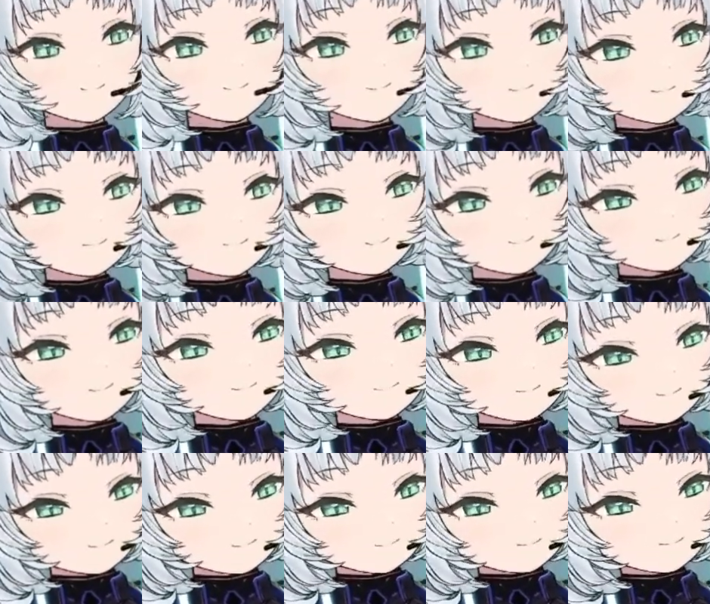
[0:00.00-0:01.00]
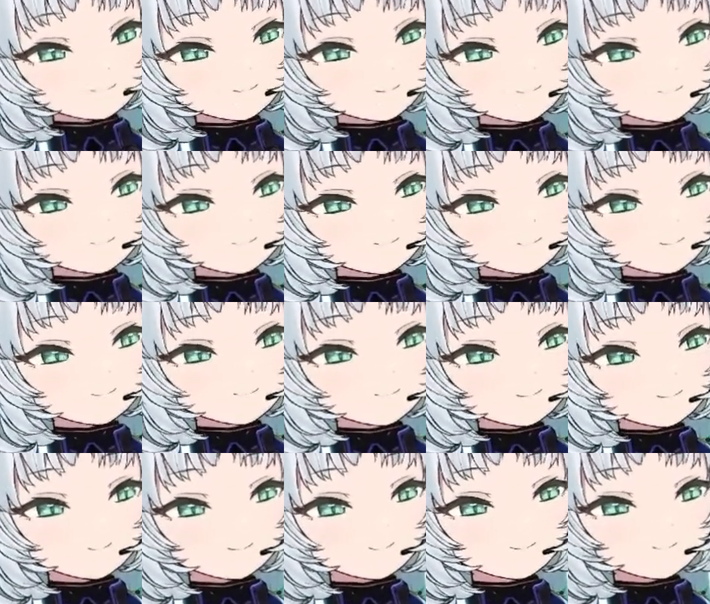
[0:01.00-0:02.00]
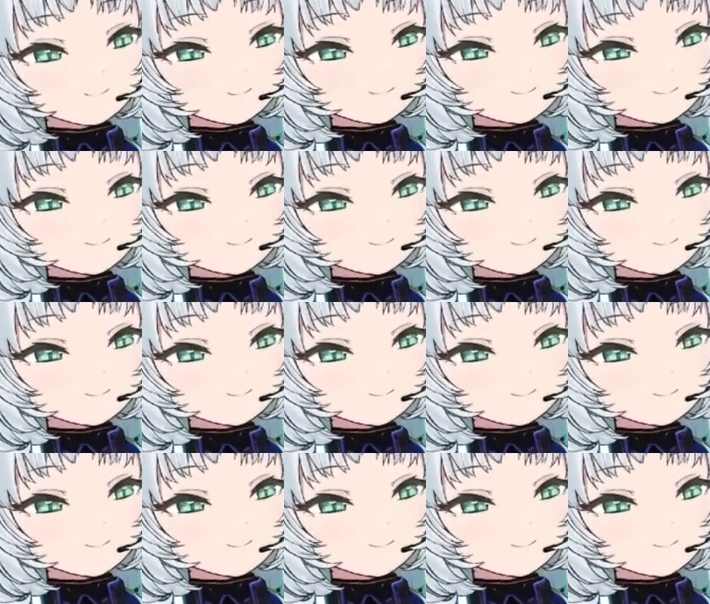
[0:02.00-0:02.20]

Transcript: I'll just take anything. So just send it.